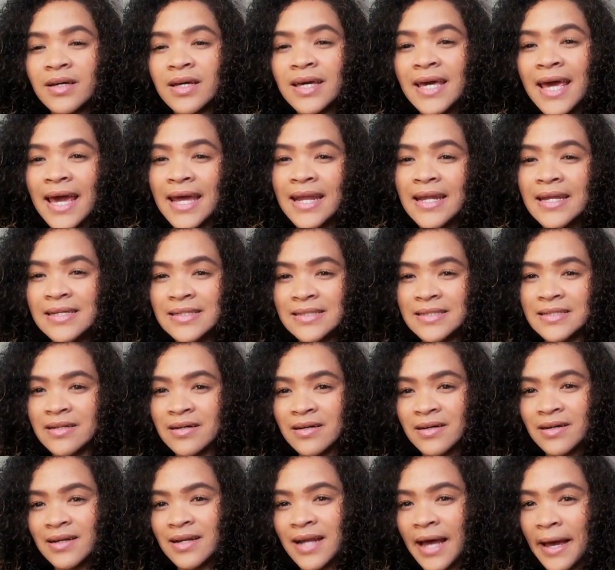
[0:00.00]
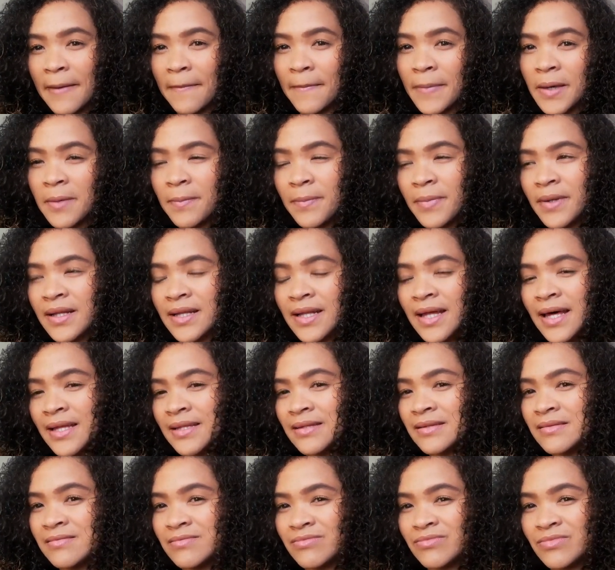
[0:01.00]
kennisse, like people that
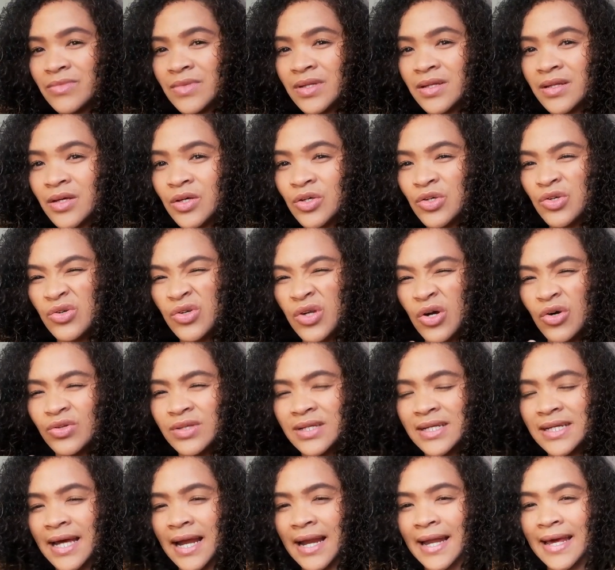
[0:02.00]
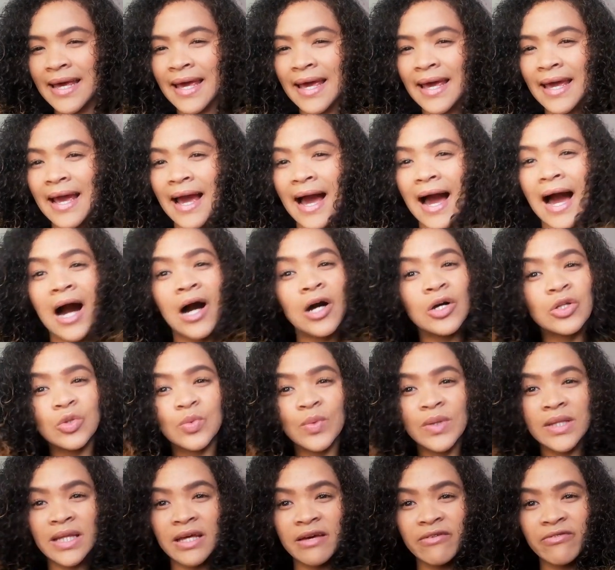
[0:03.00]
you don't really hang out
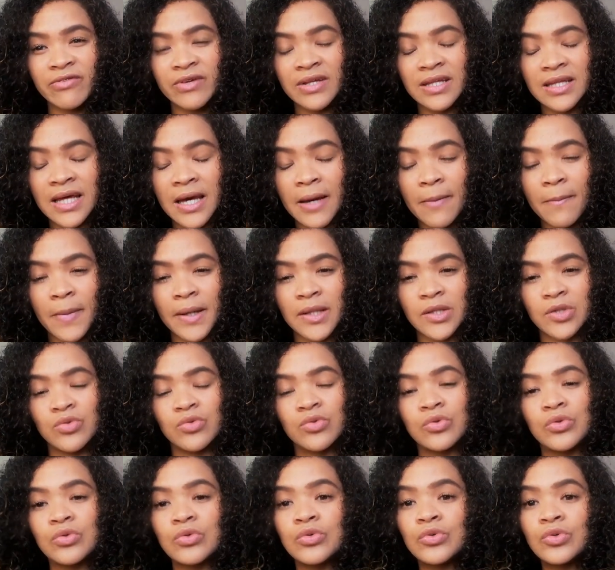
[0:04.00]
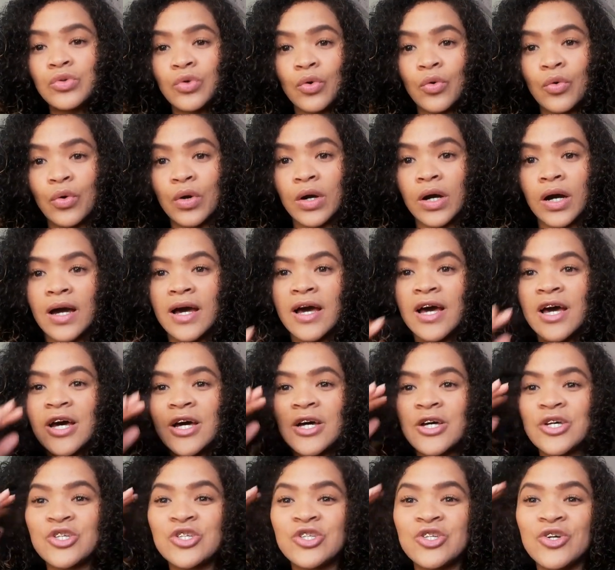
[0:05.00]
with every day, but you do talk.
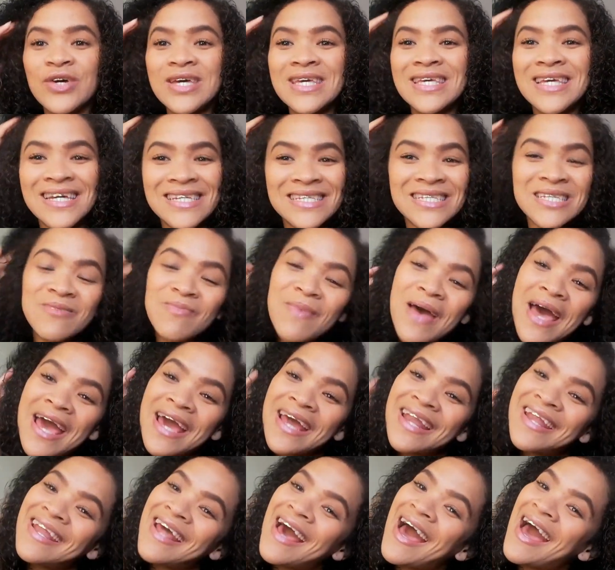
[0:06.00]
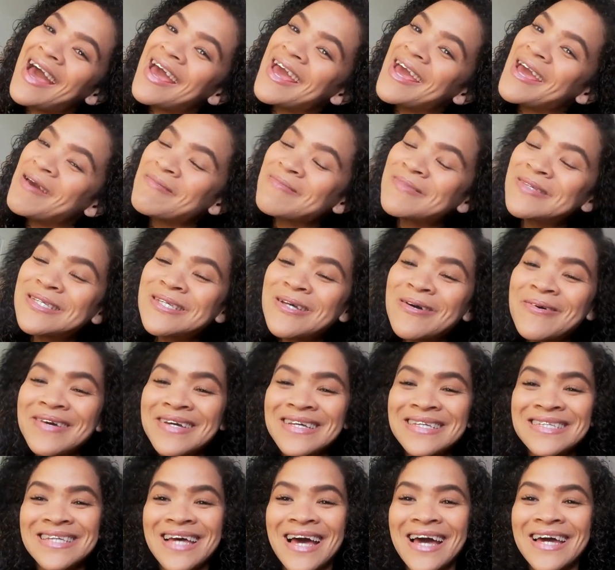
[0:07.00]
So yes, man, I am so
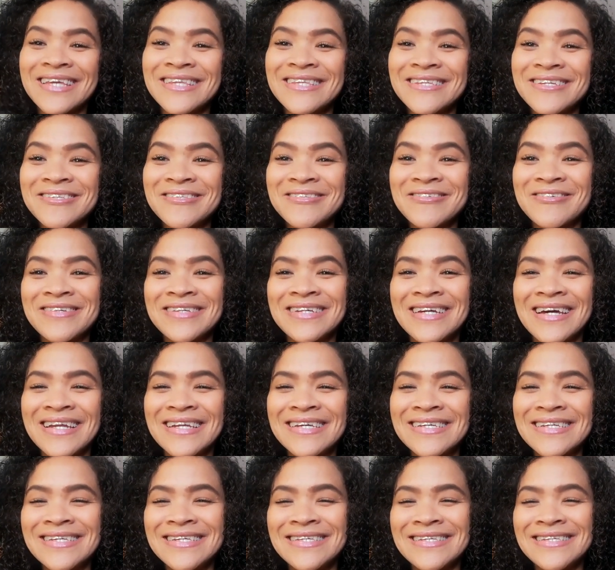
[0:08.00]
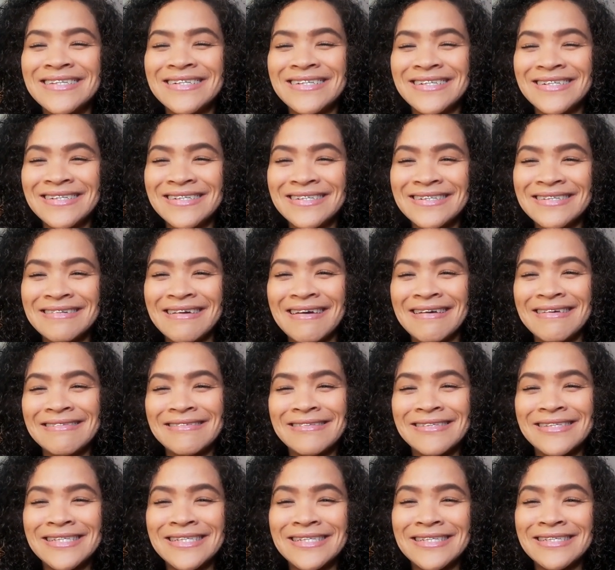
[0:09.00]
excited to really hear
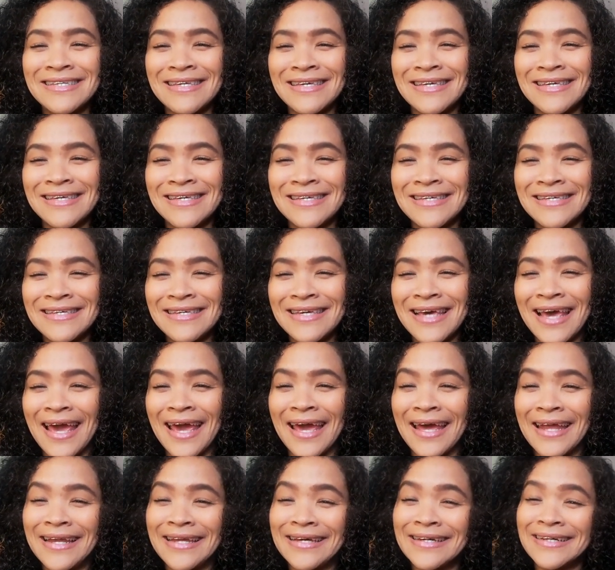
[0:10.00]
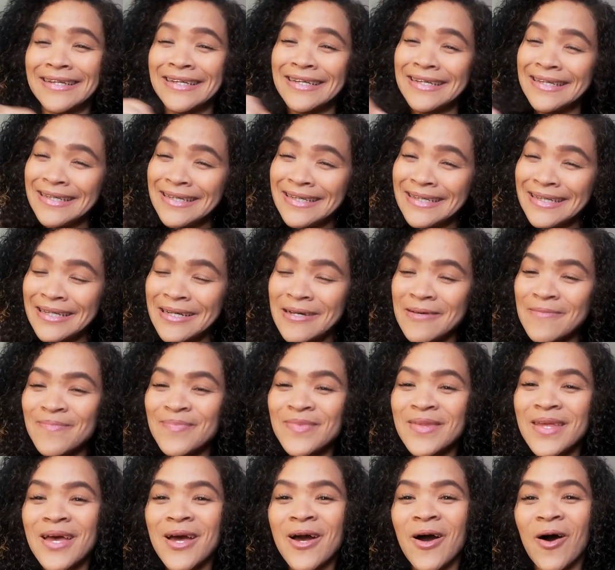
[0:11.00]
and see and read
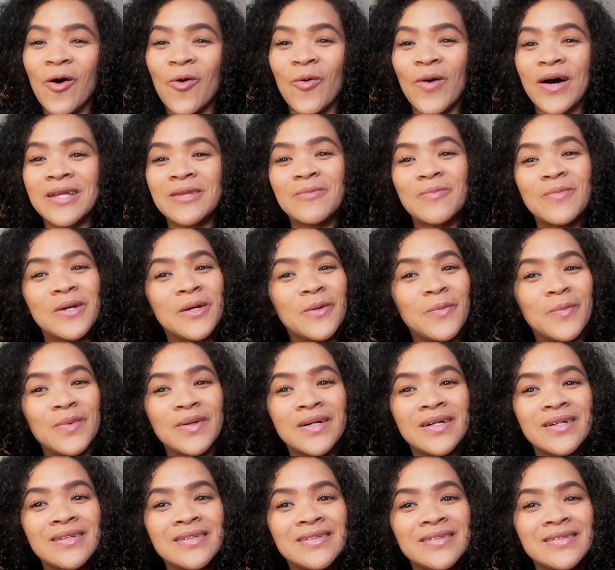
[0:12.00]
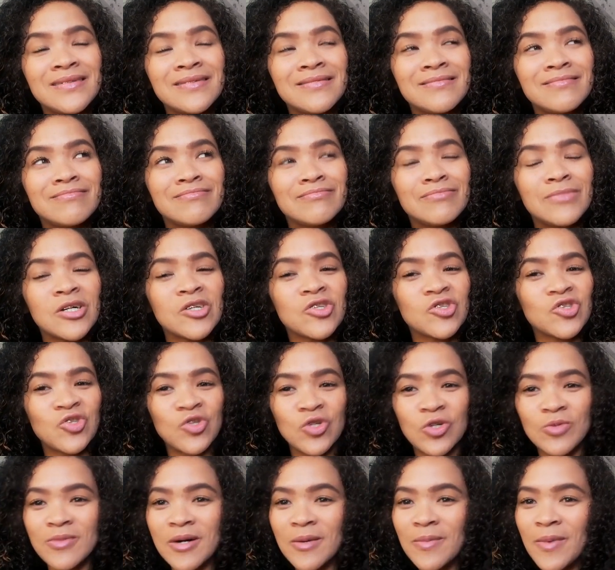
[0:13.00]
what people
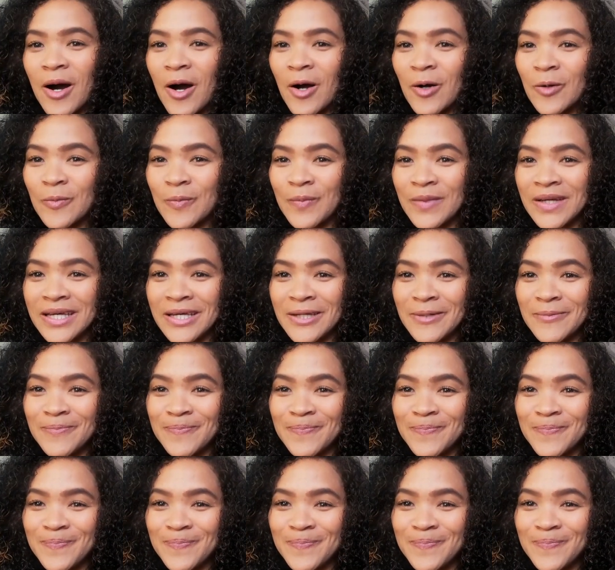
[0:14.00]
assume about me.